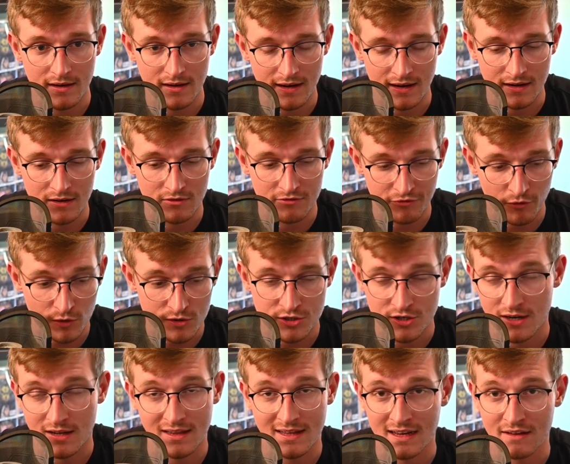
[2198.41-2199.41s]
And
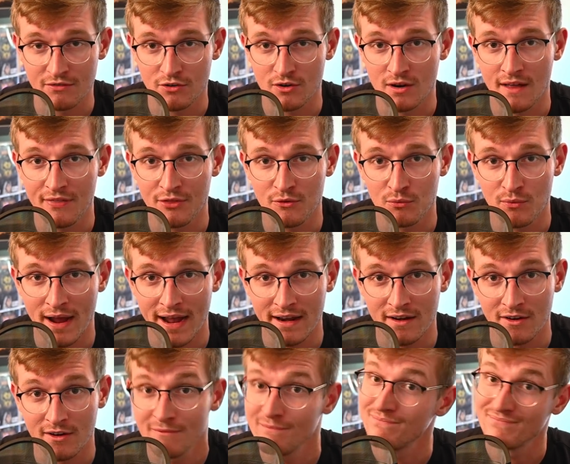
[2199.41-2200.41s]
unfortunately, if you're not the
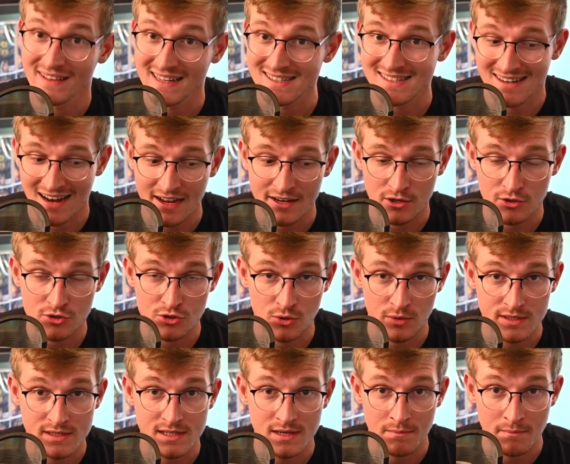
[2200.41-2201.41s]
writer, that's not your
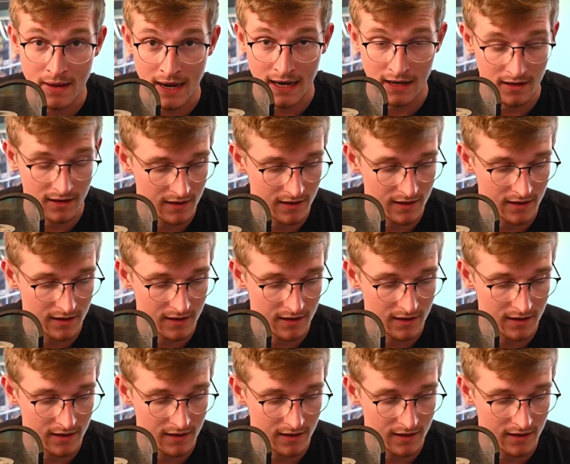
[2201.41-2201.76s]
choice to make.